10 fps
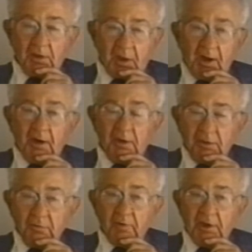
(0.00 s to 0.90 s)
Karl
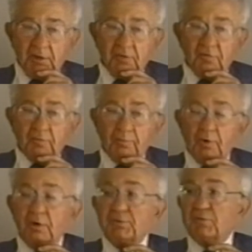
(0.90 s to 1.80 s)
Llewellyn's
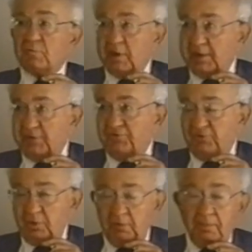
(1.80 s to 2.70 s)
broad strategy
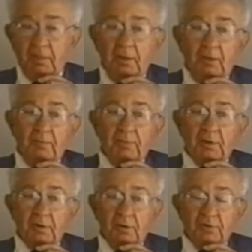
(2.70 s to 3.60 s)

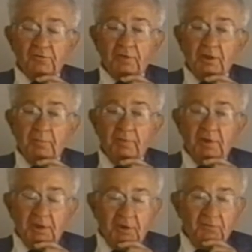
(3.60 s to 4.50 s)
because he
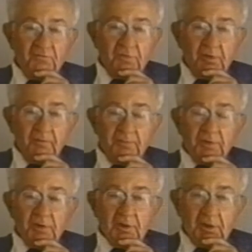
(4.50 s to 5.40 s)
believed
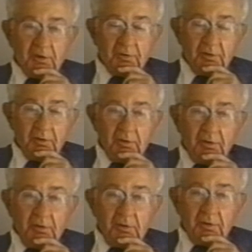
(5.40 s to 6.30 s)
in
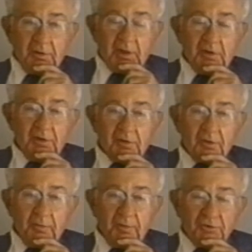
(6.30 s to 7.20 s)
that in
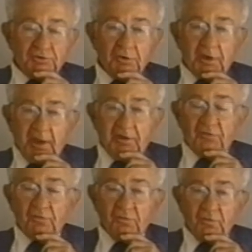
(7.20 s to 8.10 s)
commercial
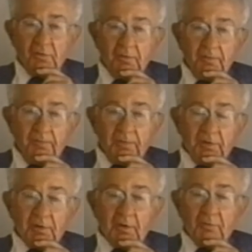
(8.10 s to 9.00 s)
cases
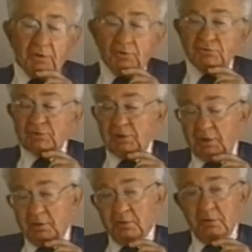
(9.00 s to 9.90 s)
there were usually
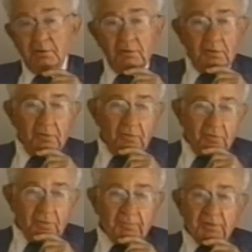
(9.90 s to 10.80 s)

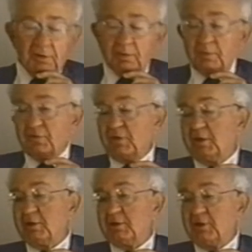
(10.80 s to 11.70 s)
something to be
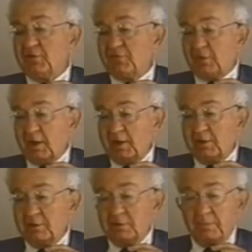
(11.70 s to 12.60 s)
said on each side.
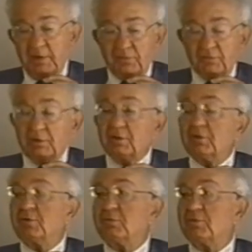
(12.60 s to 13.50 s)
The best thing to
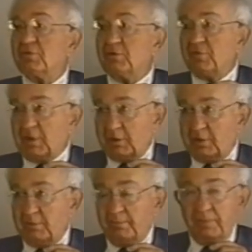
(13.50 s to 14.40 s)
do was to settle them.